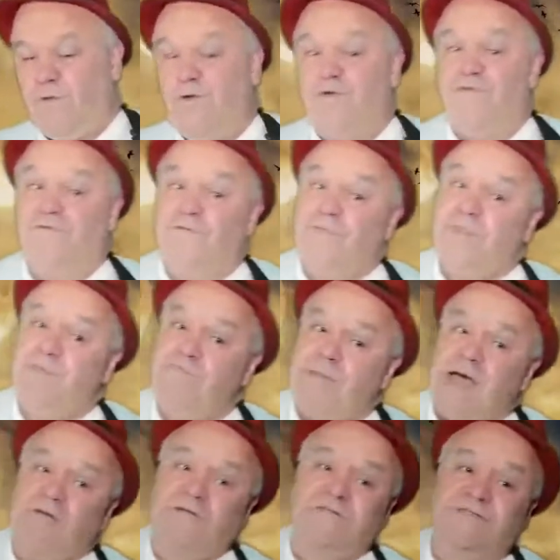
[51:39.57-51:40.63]
From the
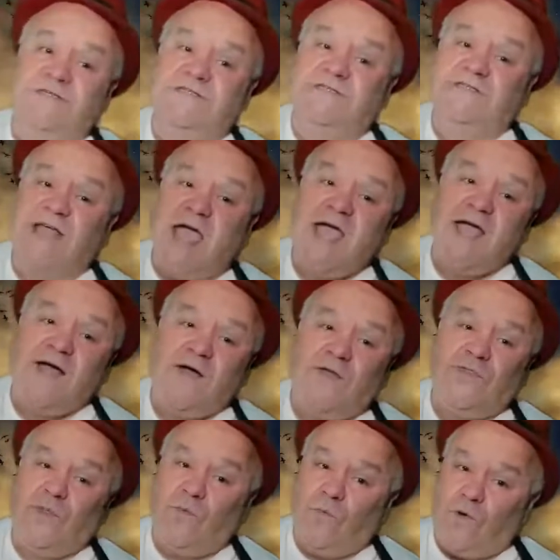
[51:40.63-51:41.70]
mouse that
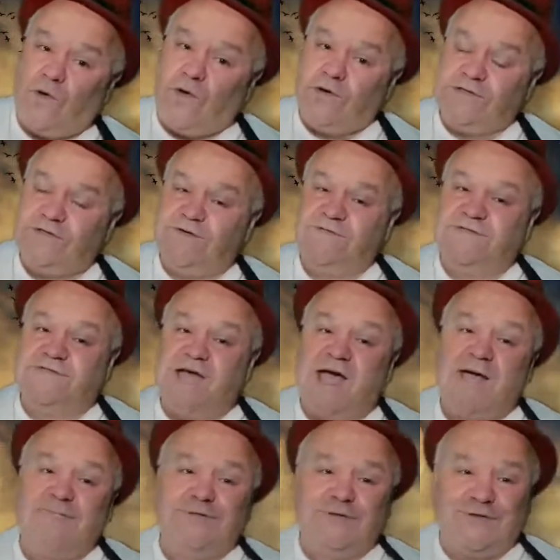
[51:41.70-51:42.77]
scaled the walls of
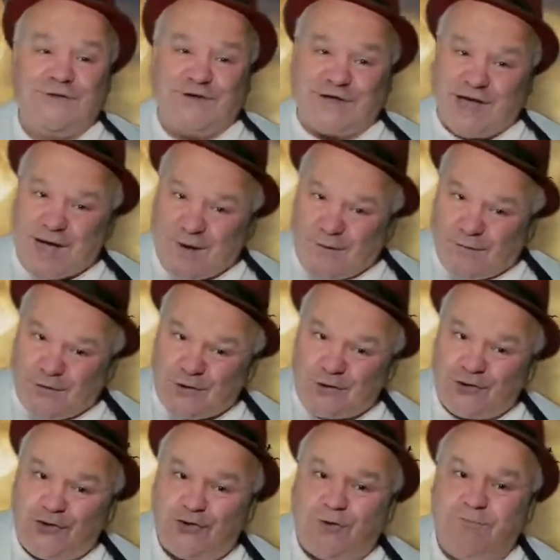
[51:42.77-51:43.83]
time, to the cow that
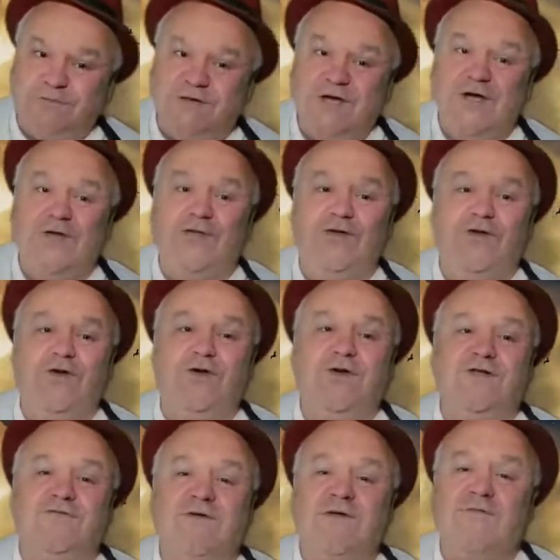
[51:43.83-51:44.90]
jumped the
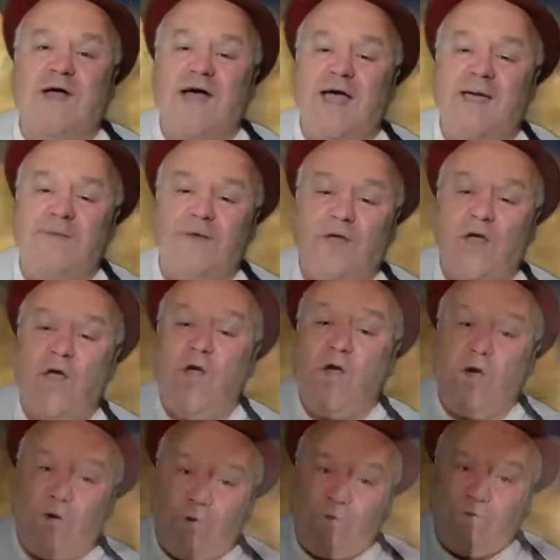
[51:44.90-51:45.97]
nursery rhyme
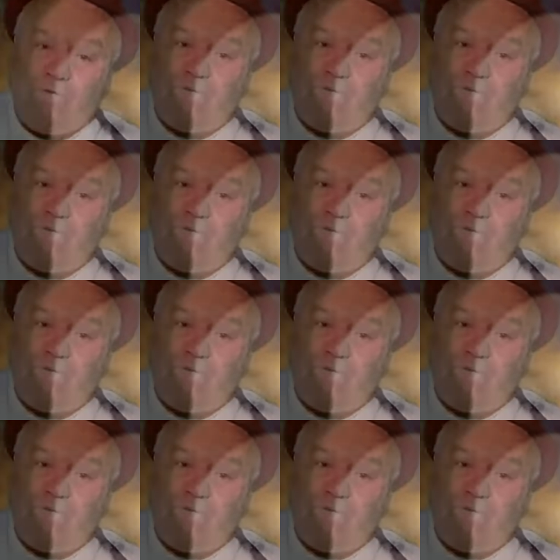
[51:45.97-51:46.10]
over